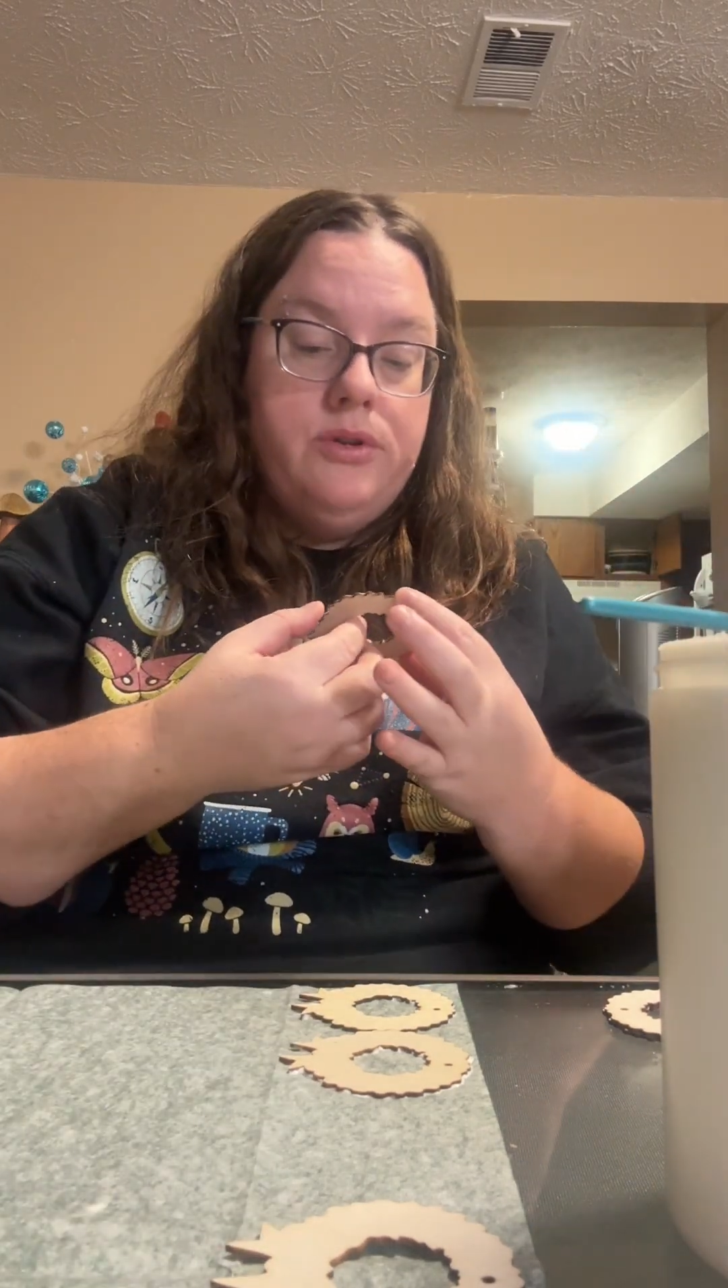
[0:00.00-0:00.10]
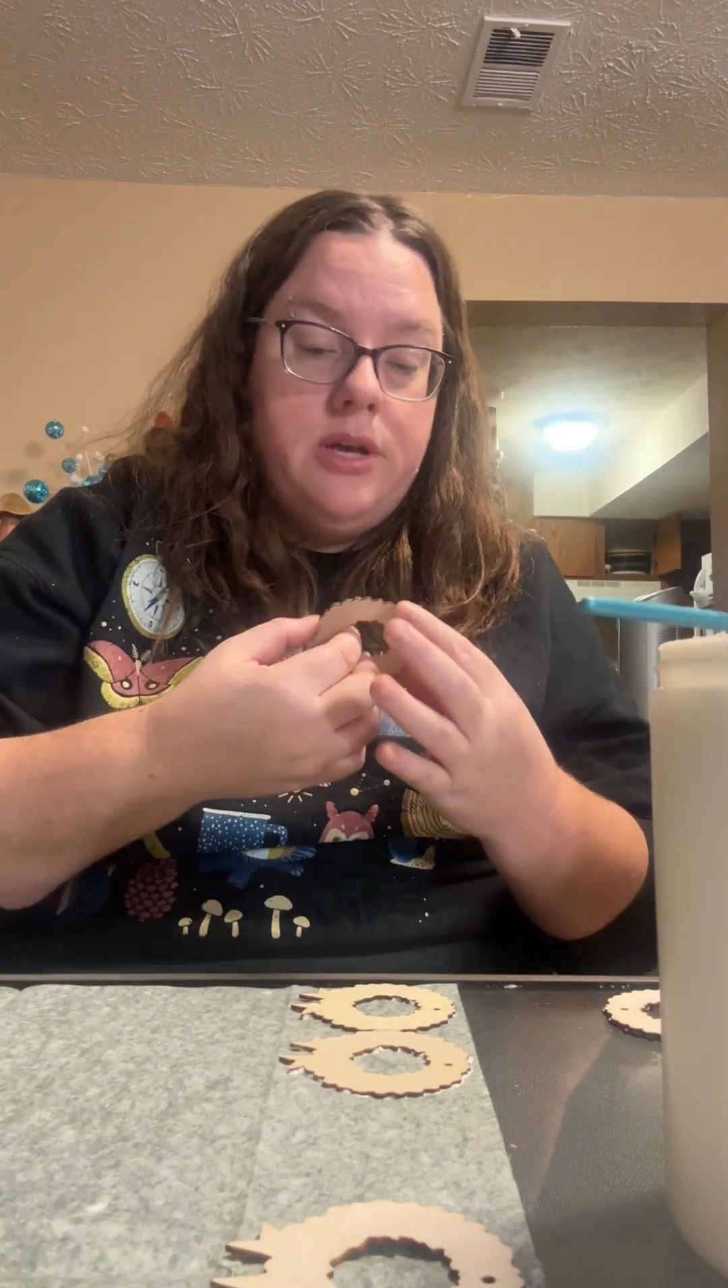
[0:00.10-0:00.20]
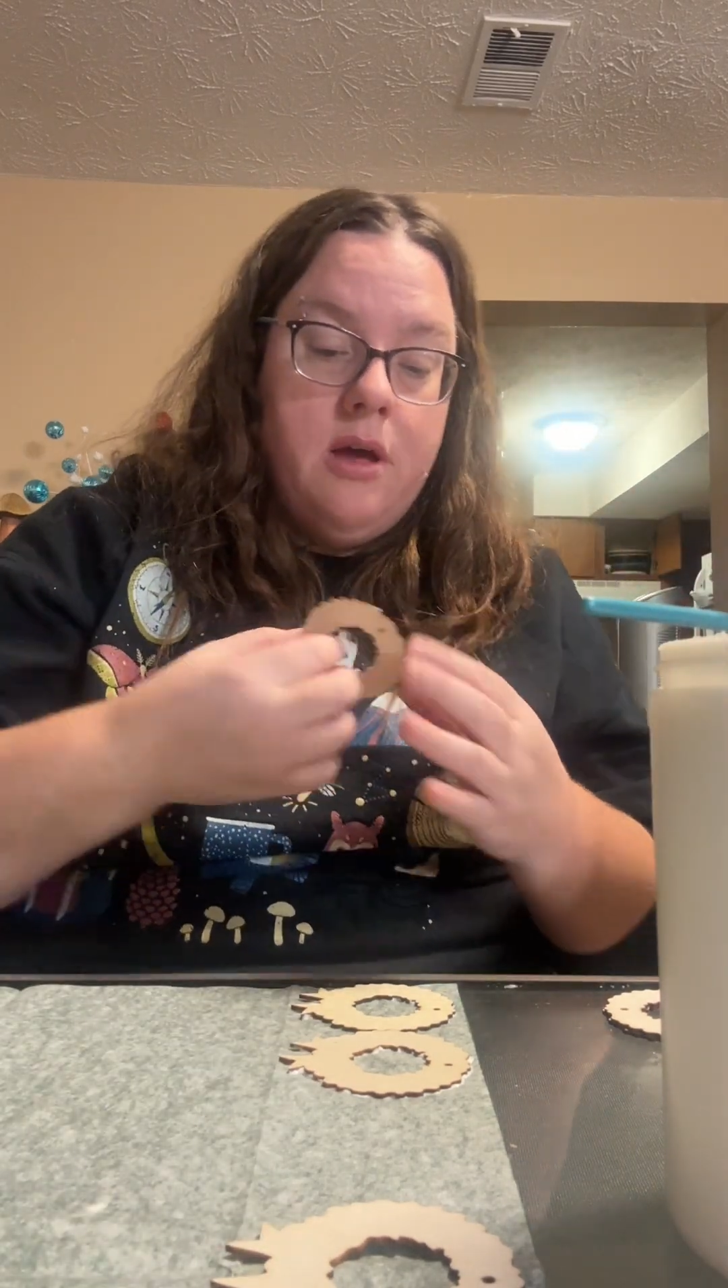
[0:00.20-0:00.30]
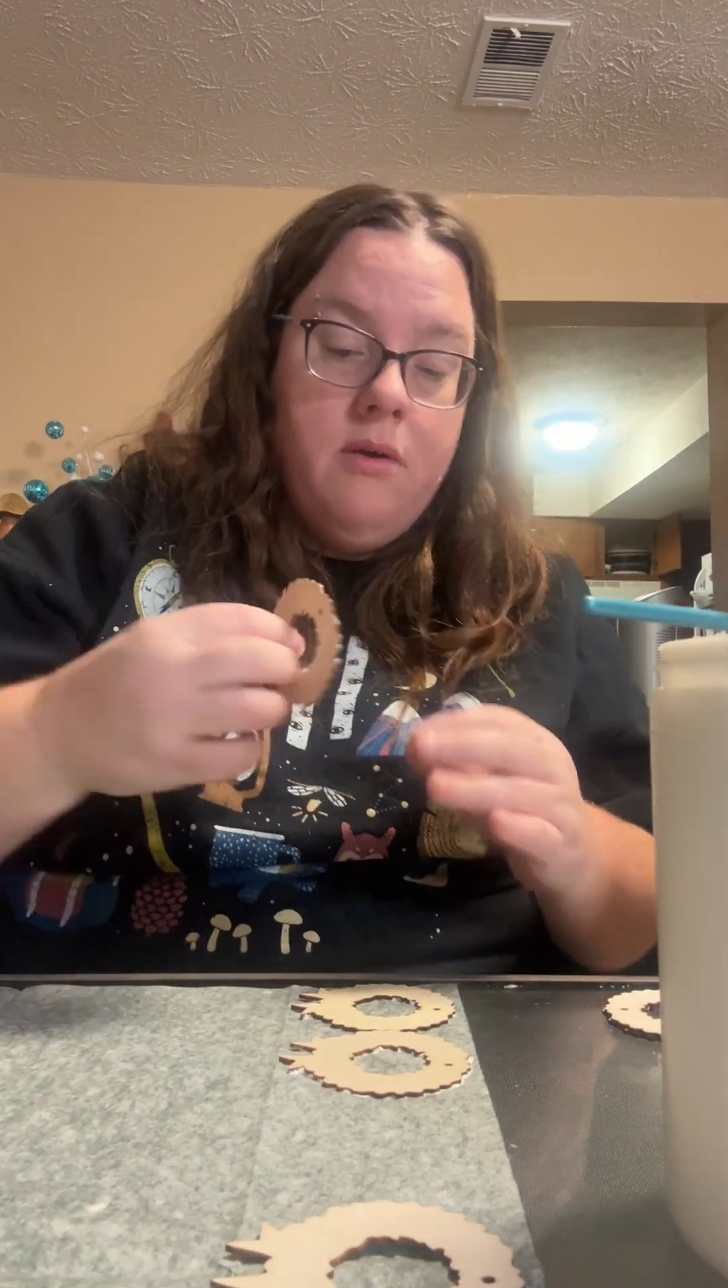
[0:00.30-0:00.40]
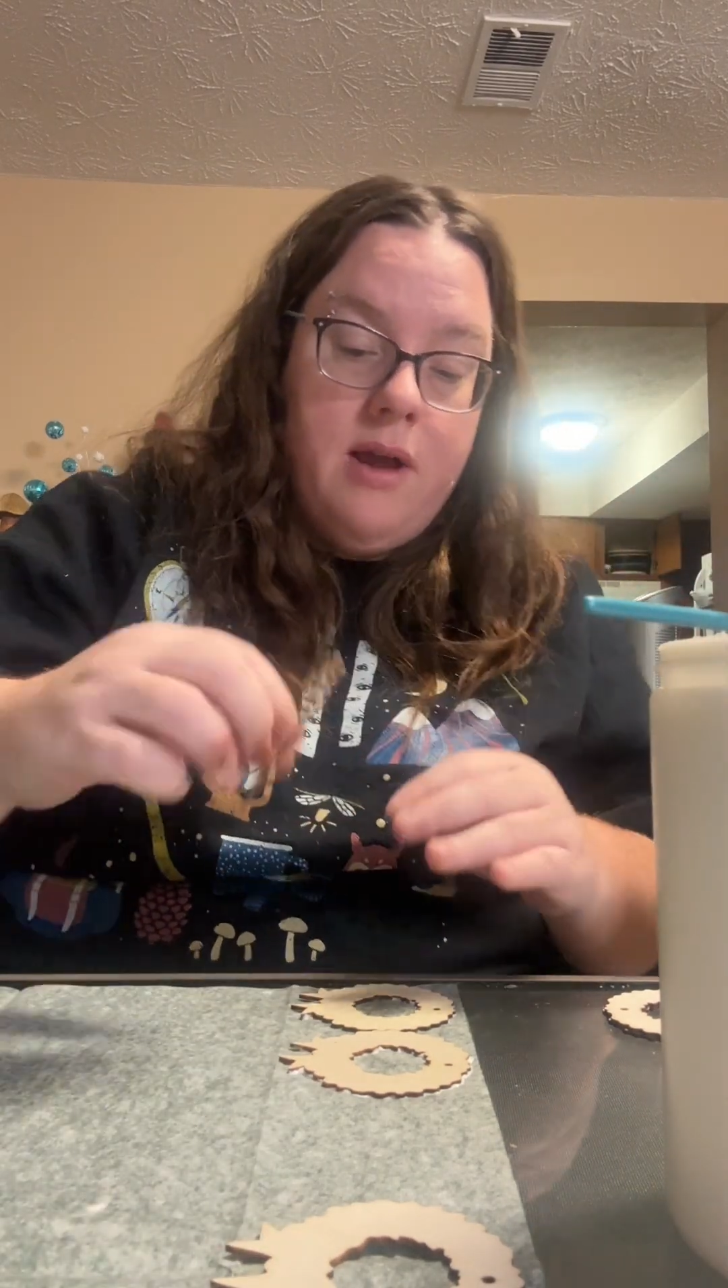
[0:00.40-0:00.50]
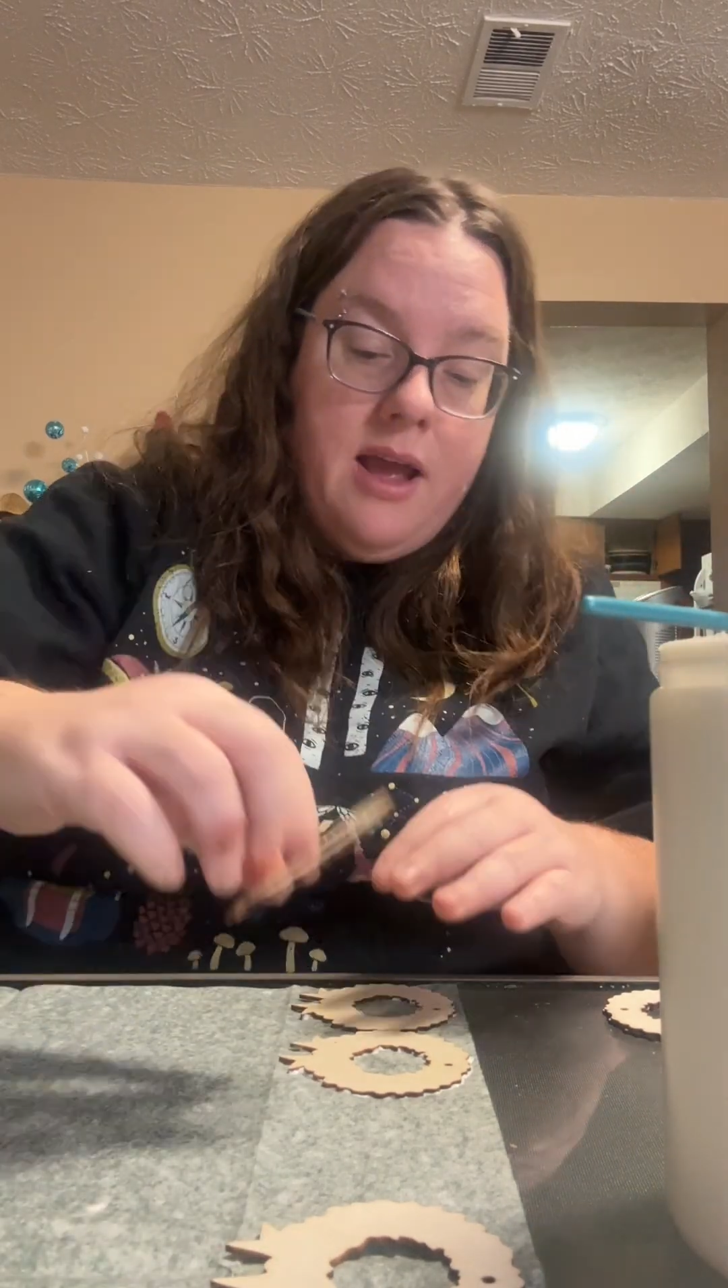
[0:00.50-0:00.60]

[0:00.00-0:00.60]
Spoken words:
tone.